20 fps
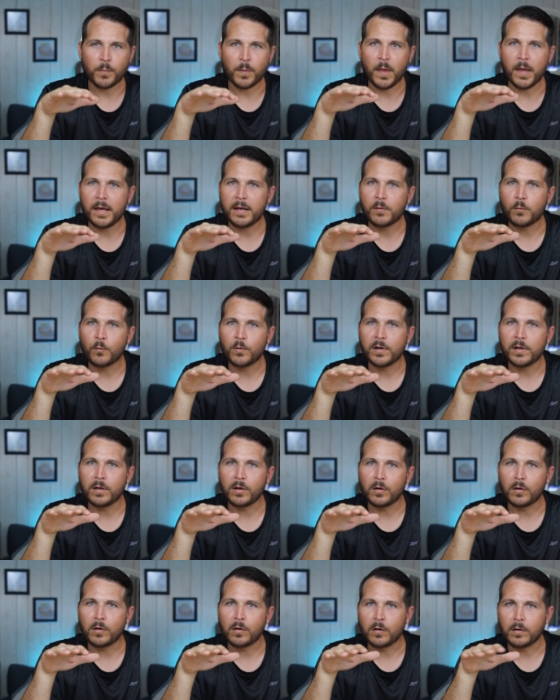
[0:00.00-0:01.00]
It
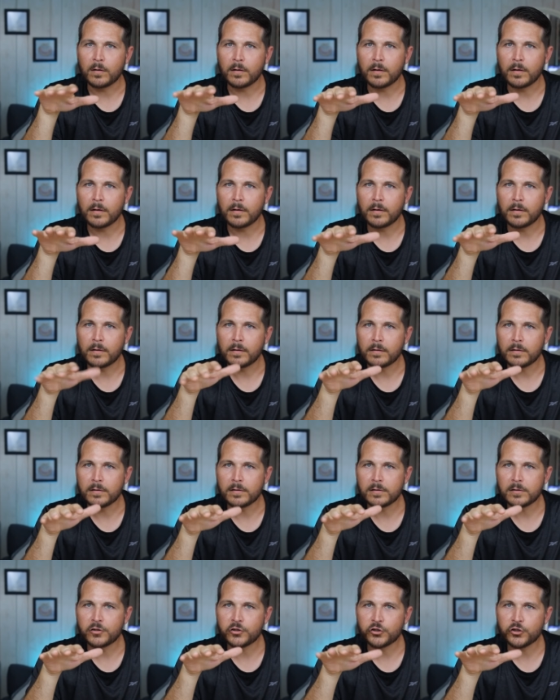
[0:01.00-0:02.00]
will
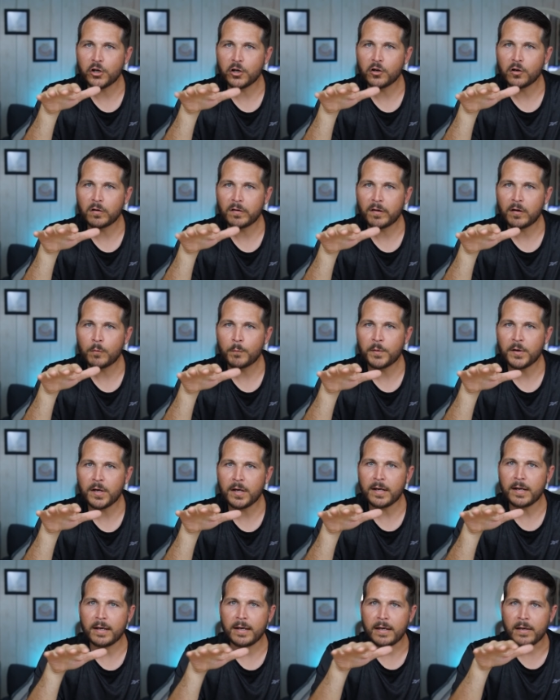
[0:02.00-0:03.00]
shudder a little
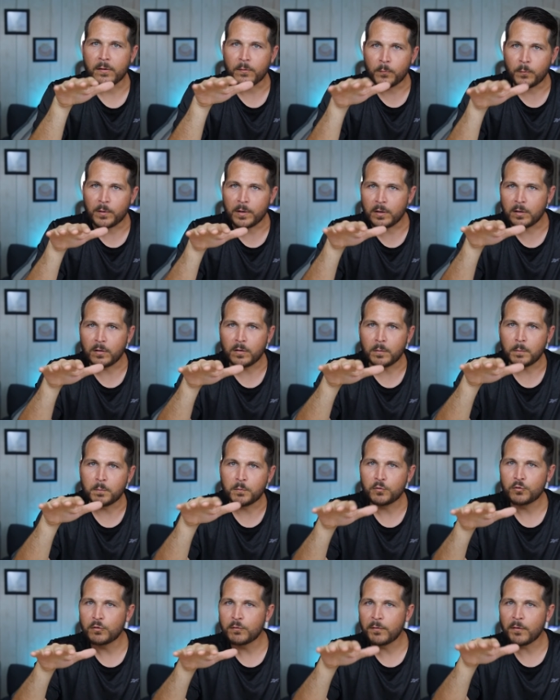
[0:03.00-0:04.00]
bit, it will
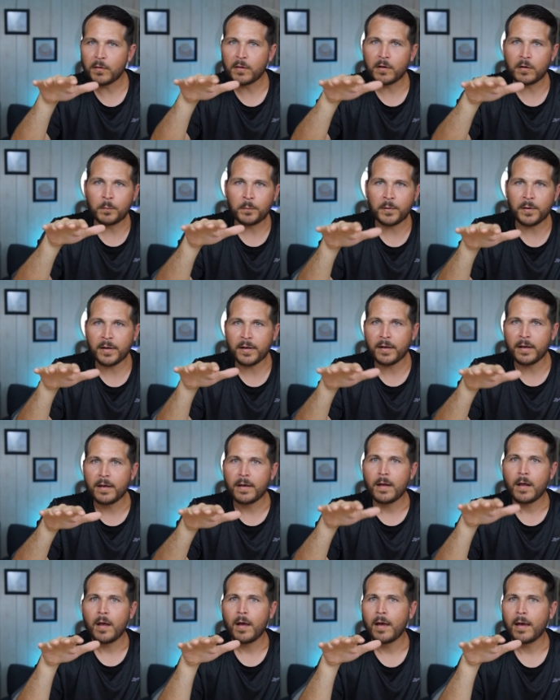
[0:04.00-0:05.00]
move a little bit,
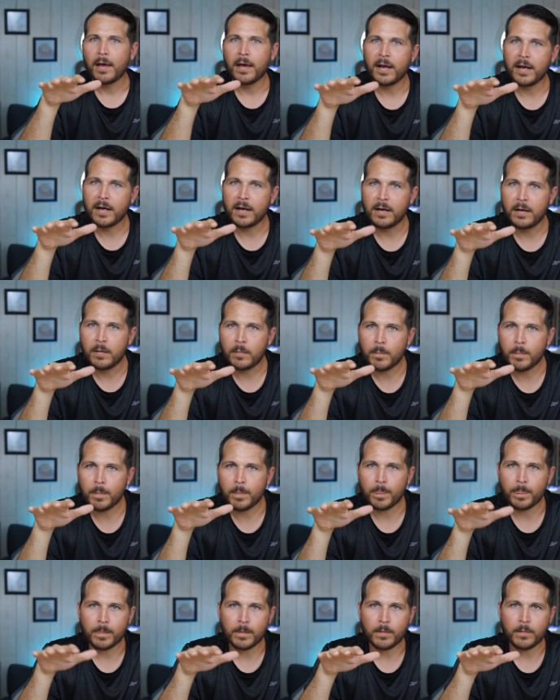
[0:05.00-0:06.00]
and
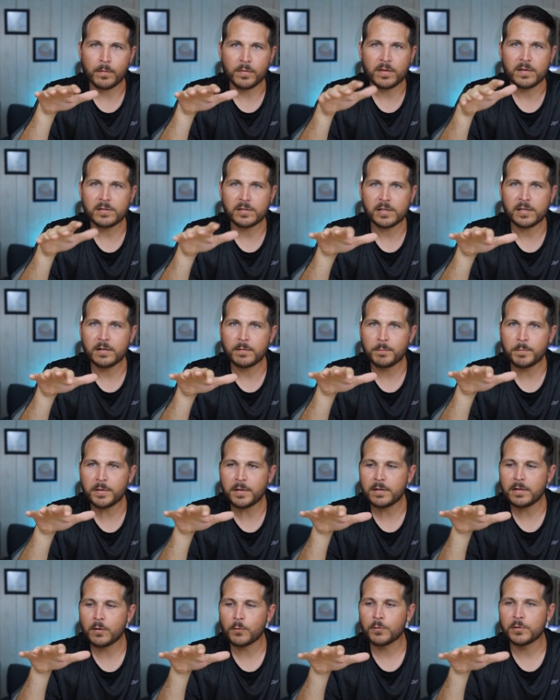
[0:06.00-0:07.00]
this can
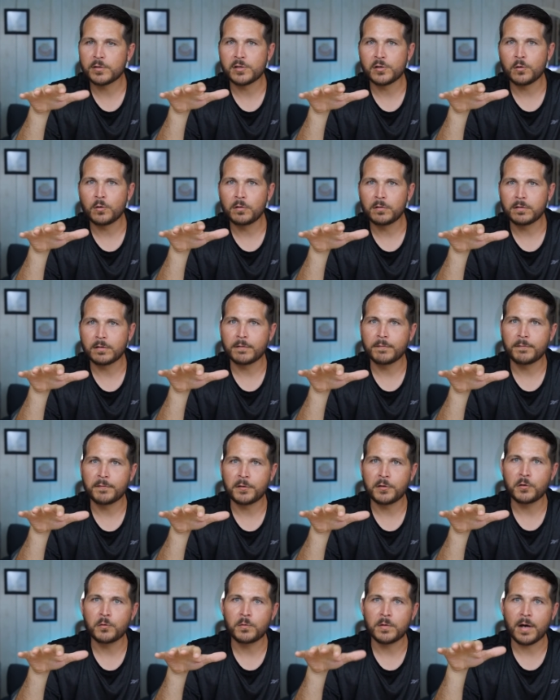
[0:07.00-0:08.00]
be a result of
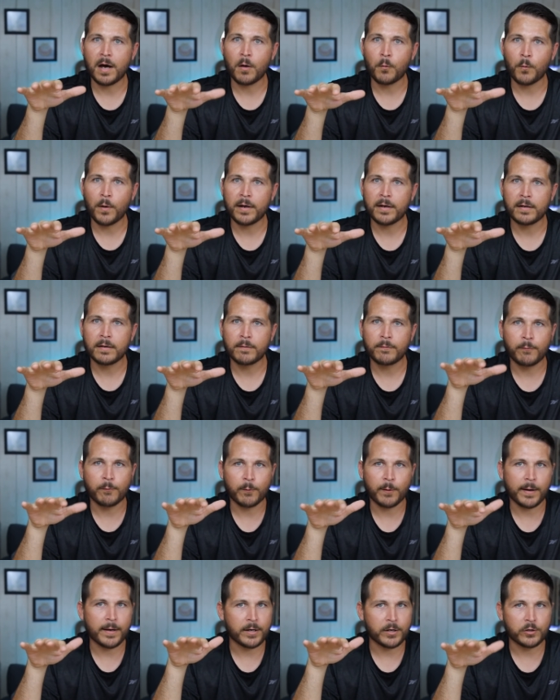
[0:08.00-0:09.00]
you not waiting
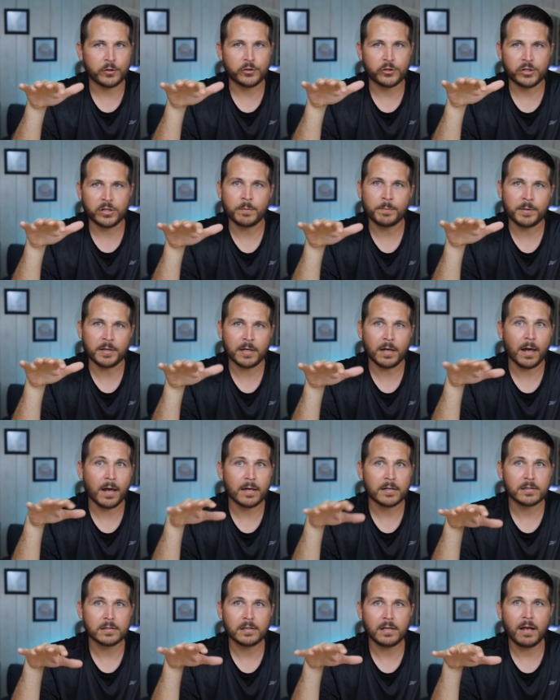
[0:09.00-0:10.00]
for a good
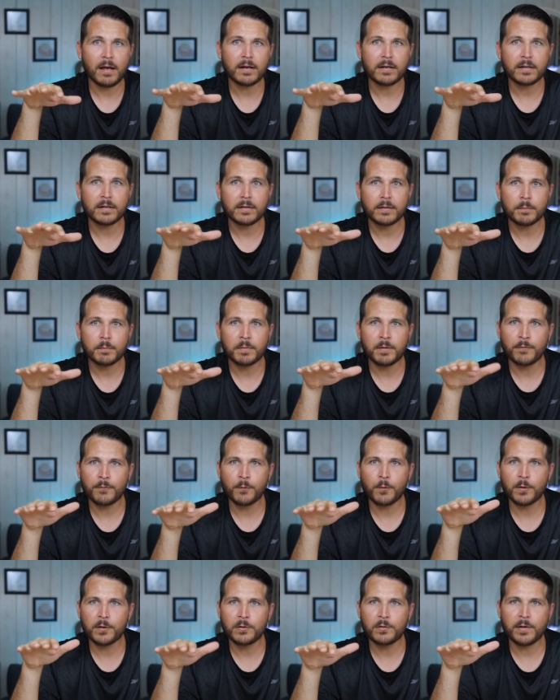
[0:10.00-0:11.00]
GPS lock
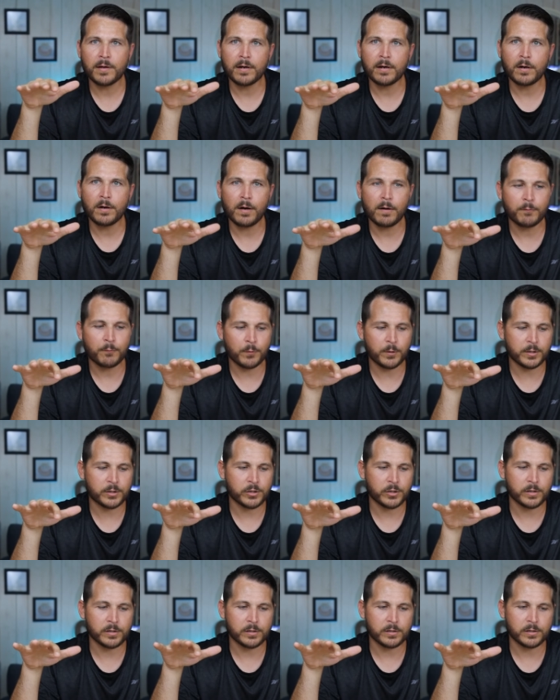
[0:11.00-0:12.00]
before you take off,
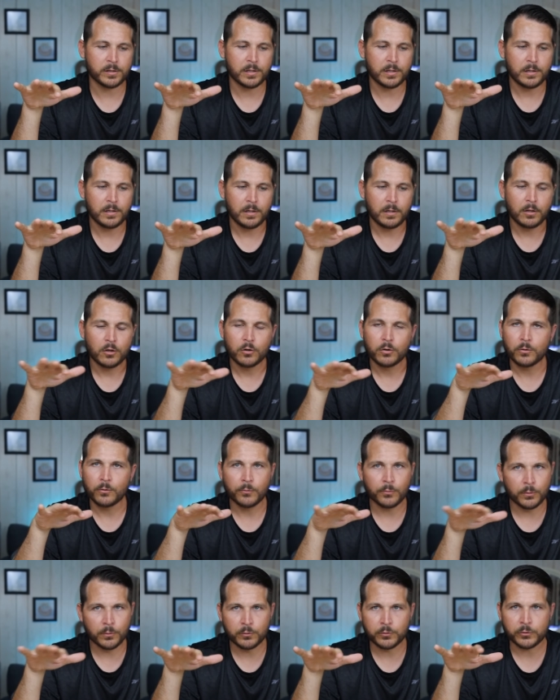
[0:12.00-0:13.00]
which is
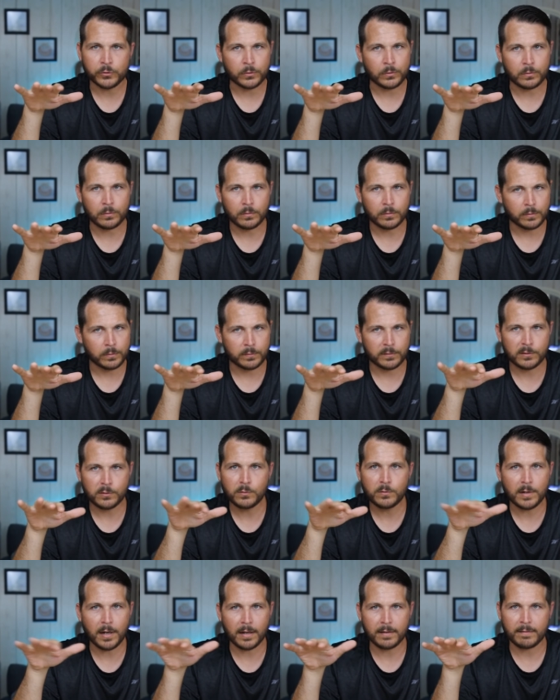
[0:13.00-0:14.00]
crucial.
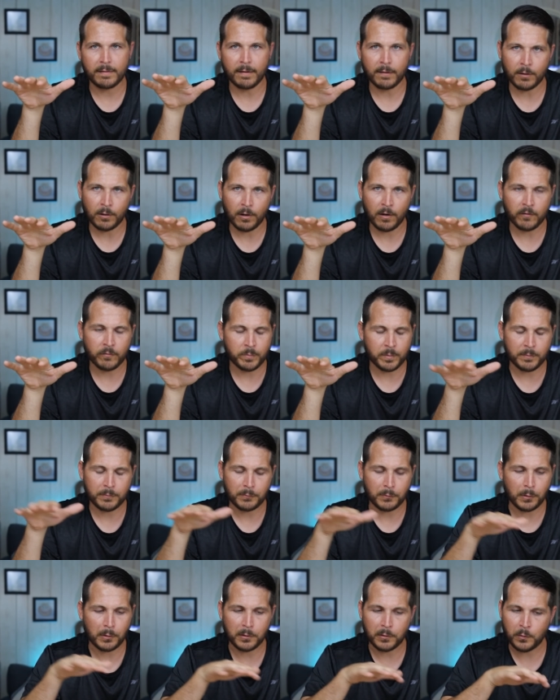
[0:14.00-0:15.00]
Do not take off
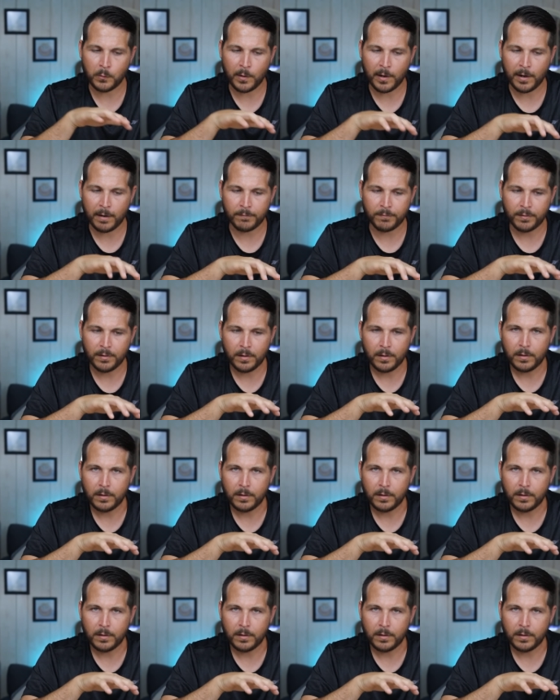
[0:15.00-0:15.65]
before you have